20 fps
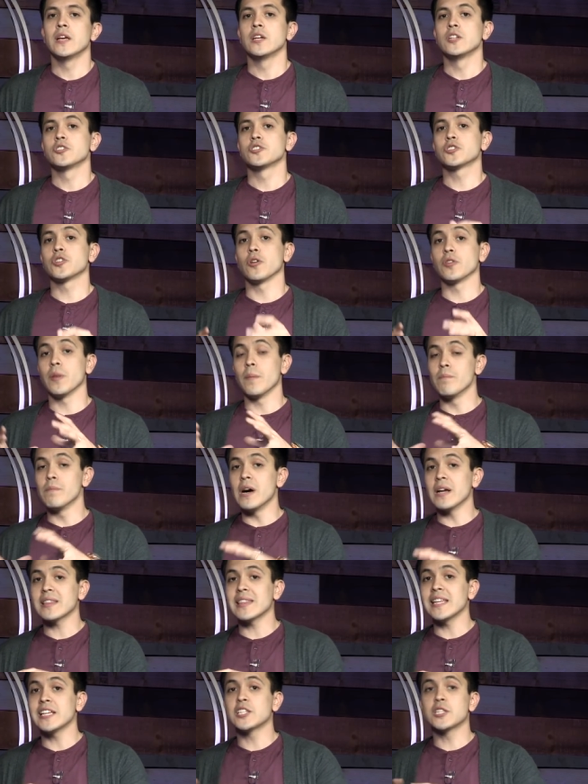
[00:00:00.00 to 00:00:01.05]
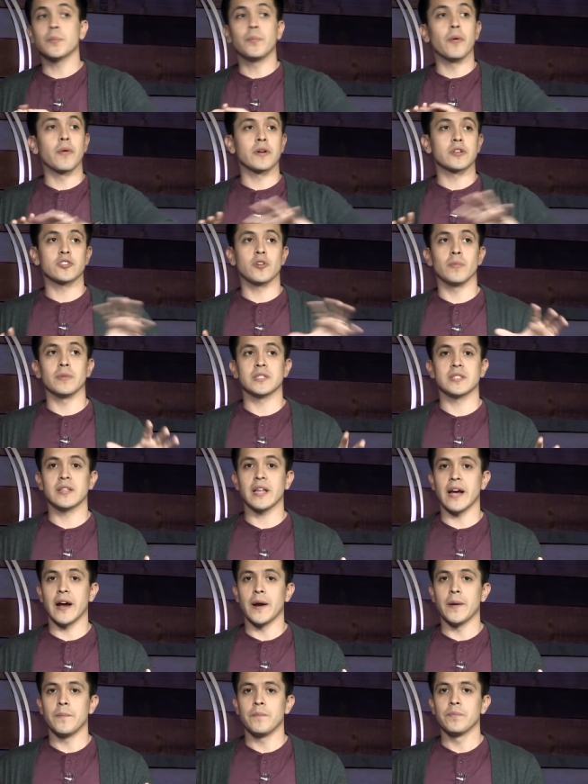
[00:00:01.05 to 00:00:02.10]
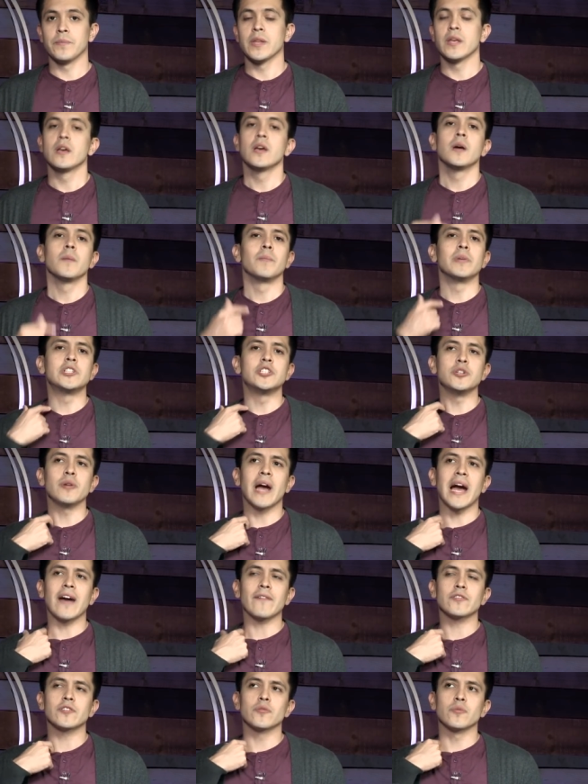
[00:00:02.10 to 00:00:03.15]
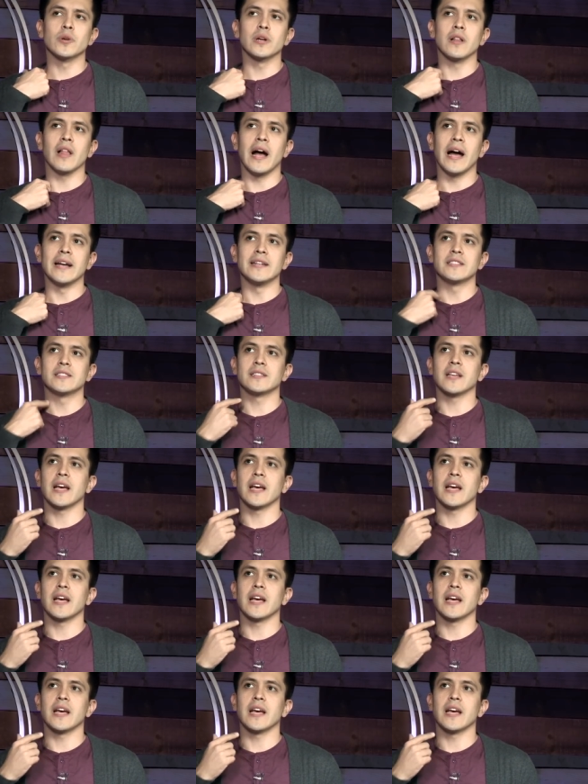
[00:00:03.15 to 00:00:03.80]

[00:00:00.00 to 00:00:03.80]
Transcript: So the monthly support is almost there. But you have to realize,